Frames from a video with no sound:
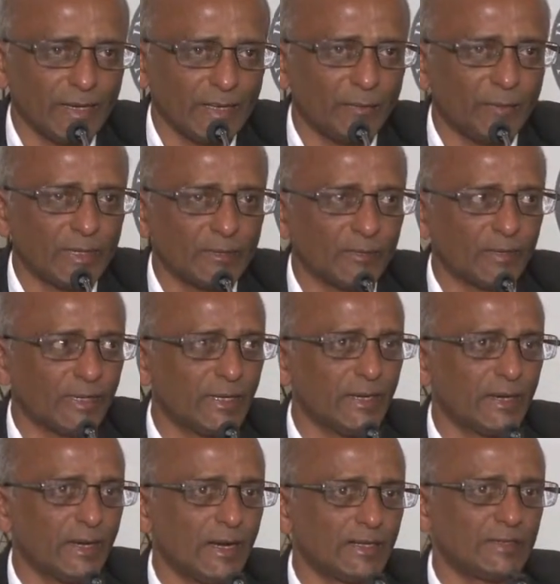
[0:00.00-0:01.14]
Otherwise, it will create
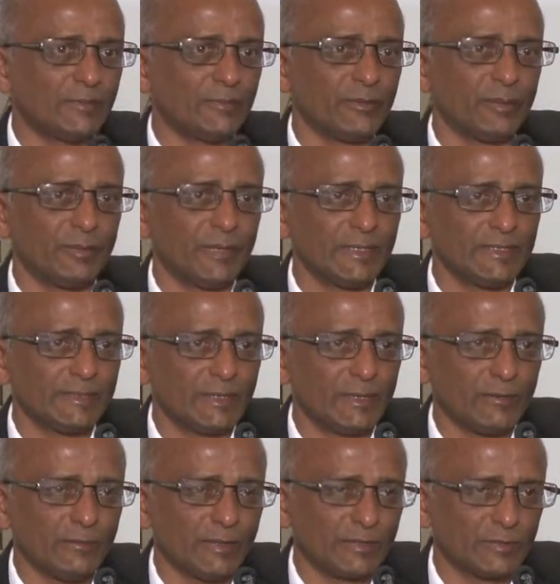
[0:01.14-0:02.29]
hardship on a purchaser
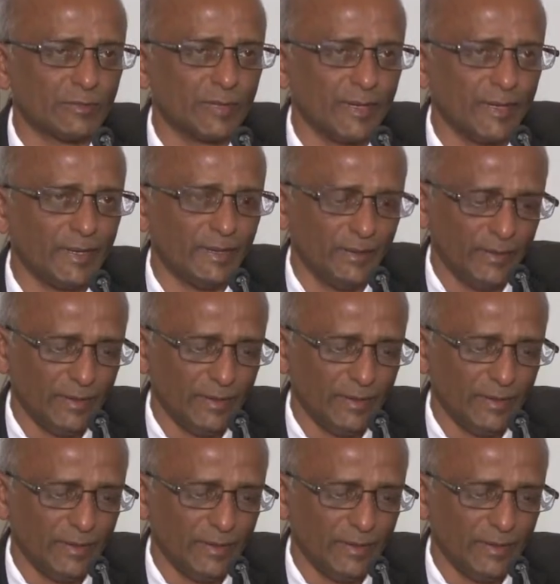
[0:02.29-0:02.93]
who has to pay